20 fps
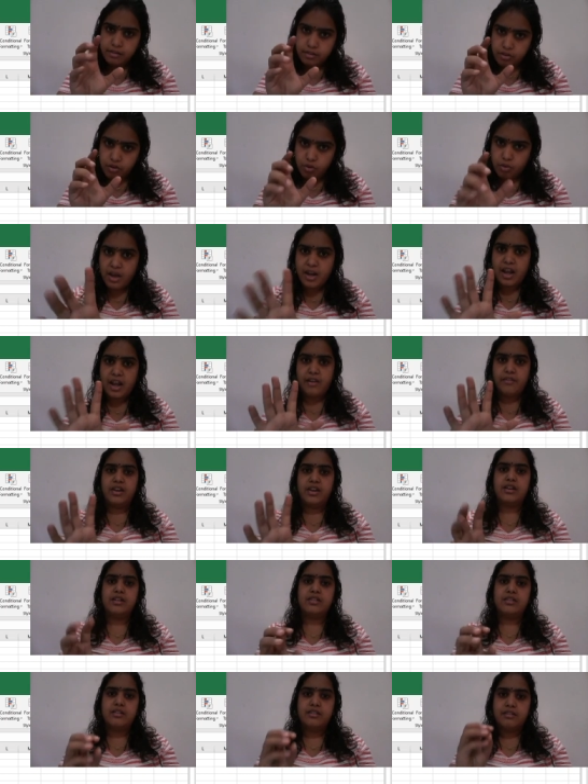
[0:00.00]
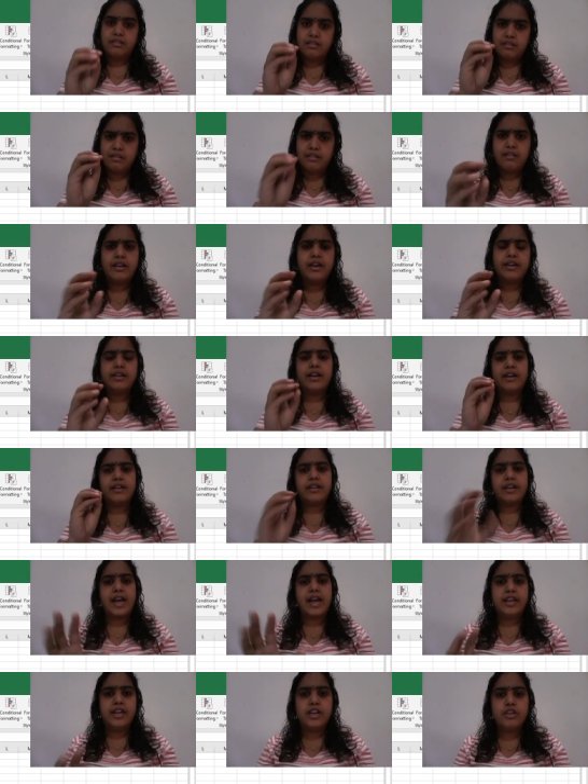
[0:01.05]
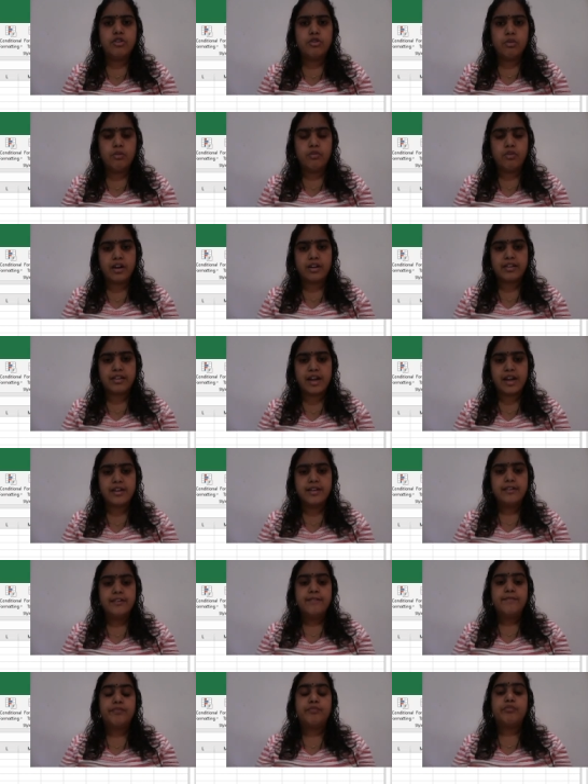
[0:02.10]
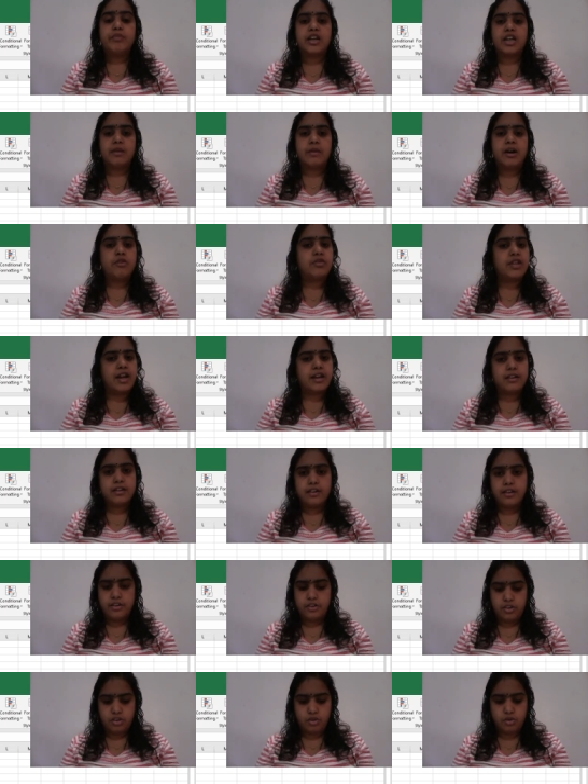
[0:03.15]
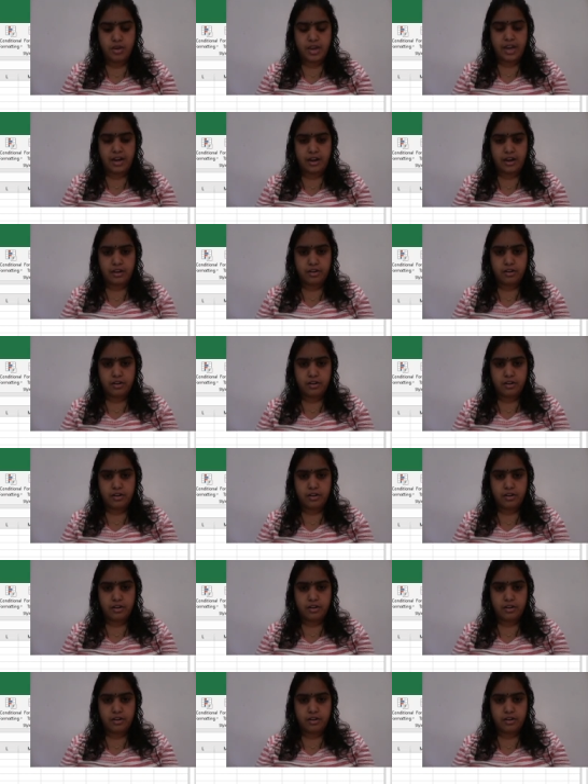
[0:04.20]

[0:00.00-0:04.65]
You are having a little and tiny room for that, but above that, you cannot.